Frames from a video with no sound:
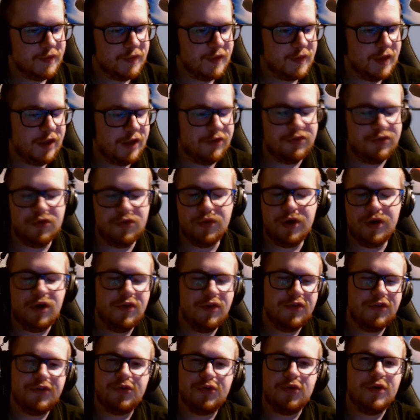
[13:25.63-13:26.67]
It's doing all
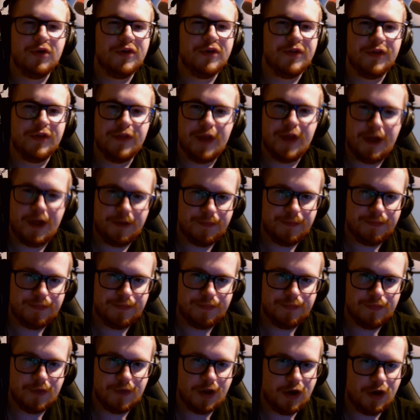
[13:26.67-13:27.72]
the stories in that,
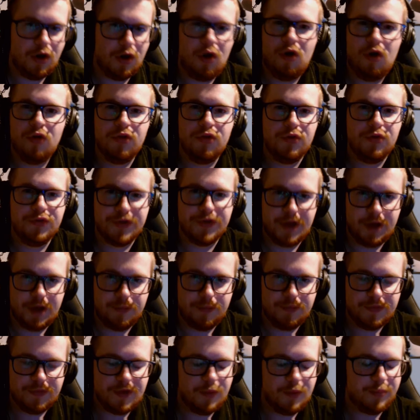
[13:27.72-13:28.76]
and all those
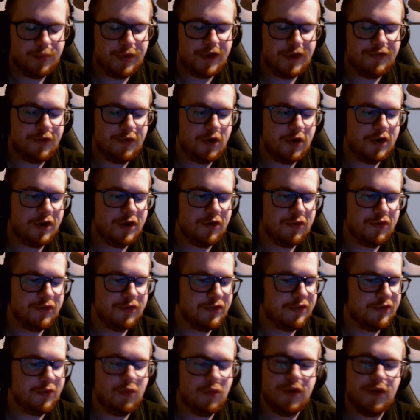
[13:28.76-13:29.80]
games. By far, Heroes
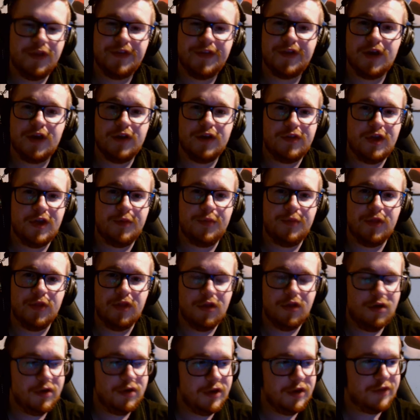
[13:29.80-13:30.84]
is the one that's going to take me the
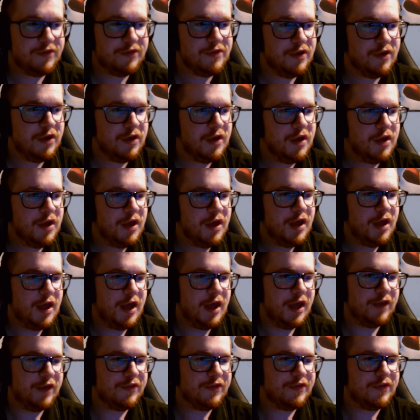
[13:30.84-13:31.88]
longest.
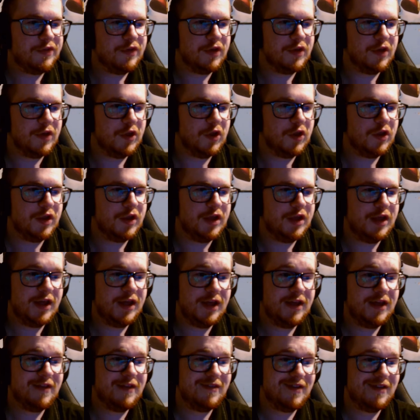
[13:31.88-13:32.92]
It's
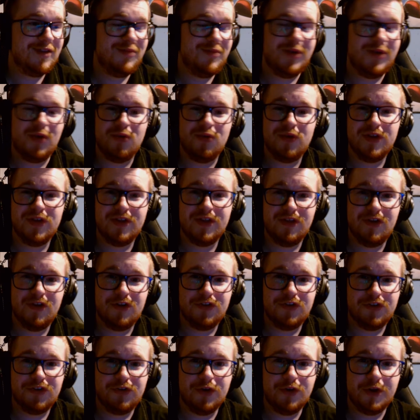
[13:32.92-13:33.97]
going to be a really
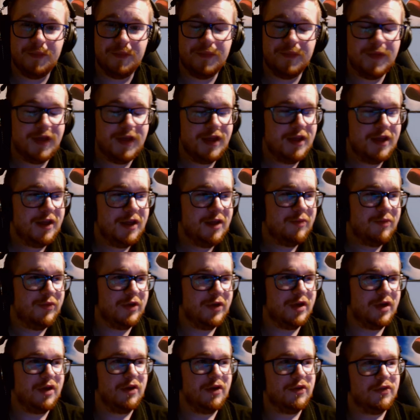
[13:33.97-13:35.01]
long stream,
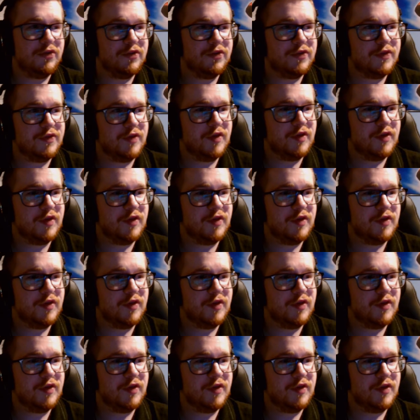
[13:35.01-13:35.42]
because